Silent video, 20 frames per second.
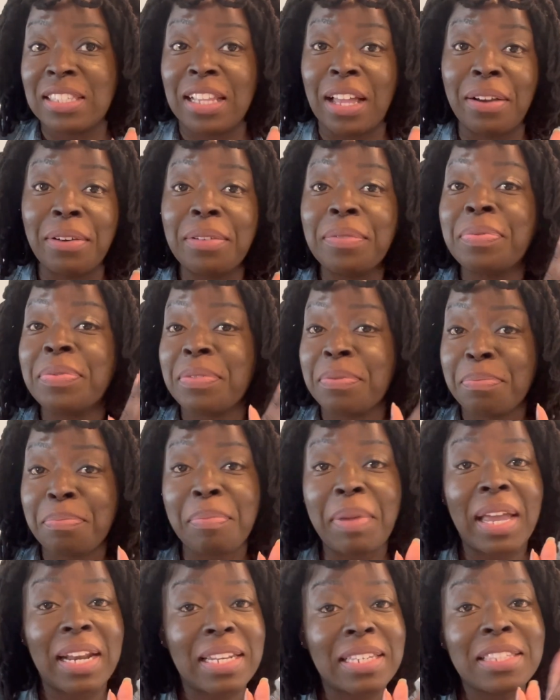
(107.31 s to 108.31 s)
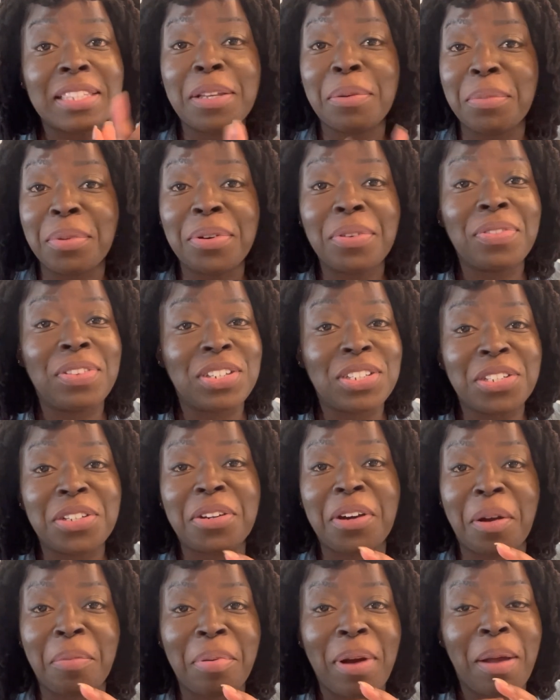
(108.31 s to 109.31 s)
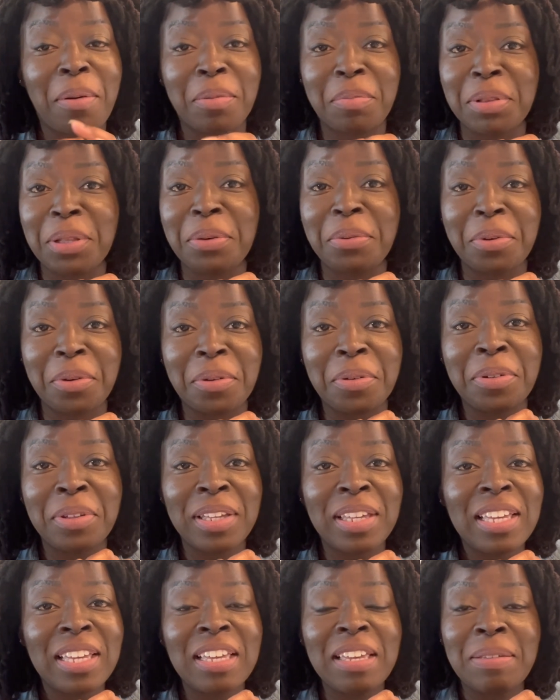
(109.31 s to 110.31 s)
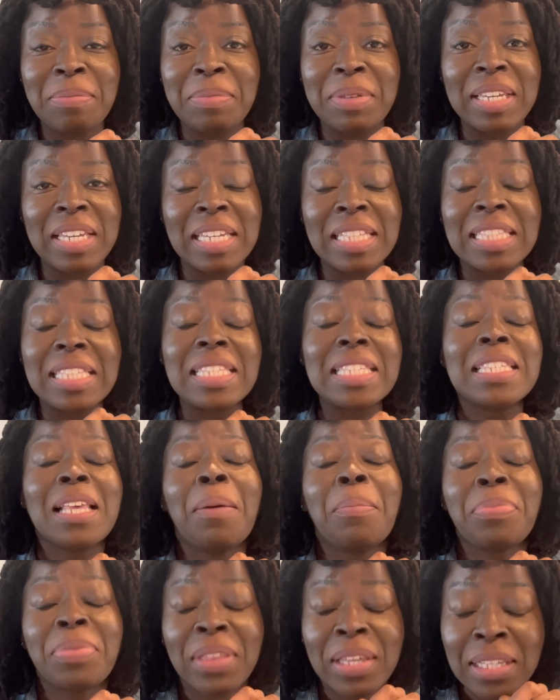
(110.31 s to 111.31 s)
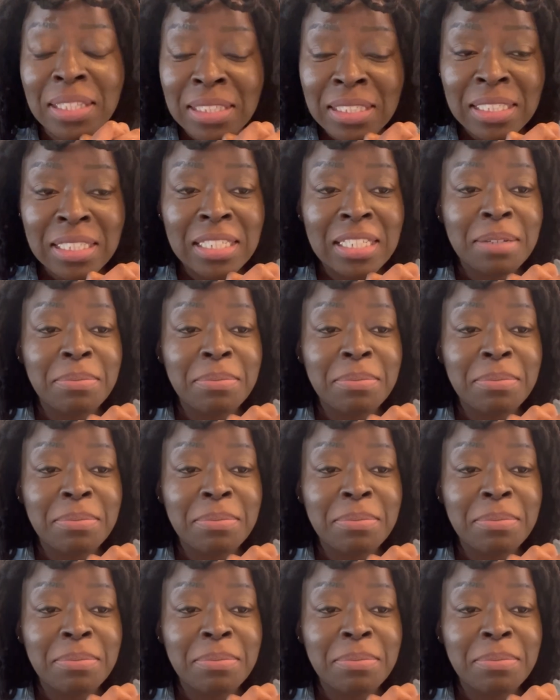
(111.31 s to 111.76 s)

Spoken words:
Now, by December of this year, I probably will be into something.